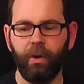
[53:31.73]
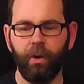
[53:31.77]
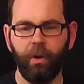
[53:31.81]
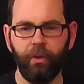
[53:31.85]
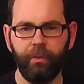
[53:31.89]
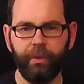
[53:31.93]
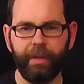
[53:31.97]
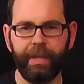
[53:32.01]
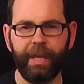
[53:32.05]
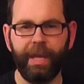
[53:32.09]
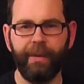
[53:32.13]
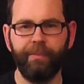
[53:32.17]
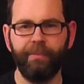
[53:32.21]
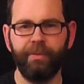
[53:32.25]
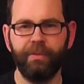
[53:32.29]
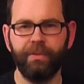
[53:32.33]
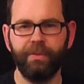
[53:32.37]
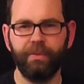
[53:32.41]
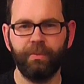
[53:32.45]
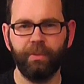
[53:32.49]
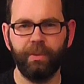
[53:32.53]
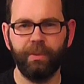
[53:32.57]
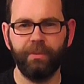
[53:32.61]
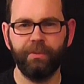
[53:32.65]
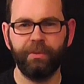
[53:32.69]
on the captain
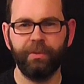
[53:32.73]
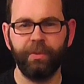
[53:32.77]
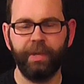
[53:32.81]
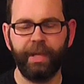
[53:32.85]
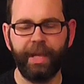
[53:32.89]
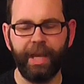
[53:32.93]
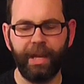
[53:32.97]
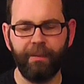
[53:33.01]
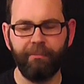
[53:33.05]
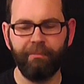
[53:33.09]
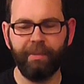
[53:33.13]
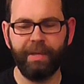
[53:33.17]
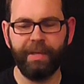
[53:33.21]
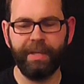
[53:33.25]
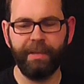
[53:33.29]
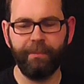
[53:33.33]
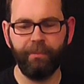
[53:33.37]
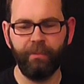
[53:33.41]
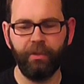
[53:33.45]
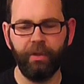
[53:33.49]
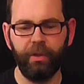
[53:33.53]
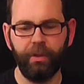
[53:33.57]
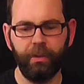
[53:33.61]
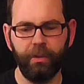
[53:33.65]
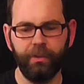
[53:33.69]
as well. So I can't make
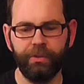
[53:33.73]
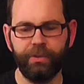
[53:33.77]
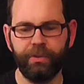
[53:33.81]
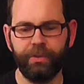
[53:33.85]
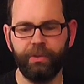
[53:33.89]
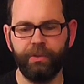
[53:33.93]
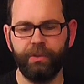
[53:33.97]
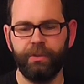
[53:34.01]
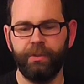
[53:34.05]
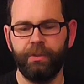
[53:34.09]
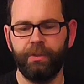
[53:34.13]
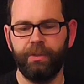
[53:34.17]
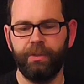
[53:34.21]
him the Lost.